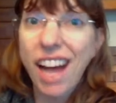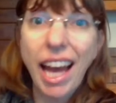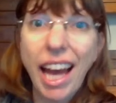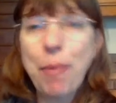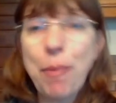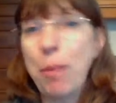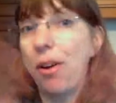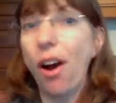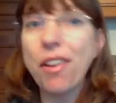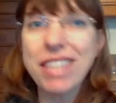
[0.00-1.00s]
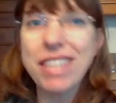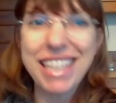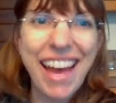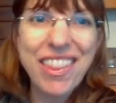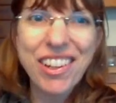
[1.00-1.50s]
time and we were all
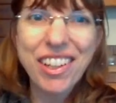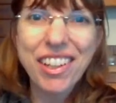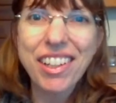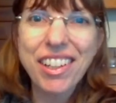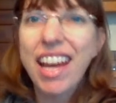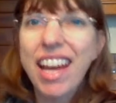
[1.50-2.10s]
together,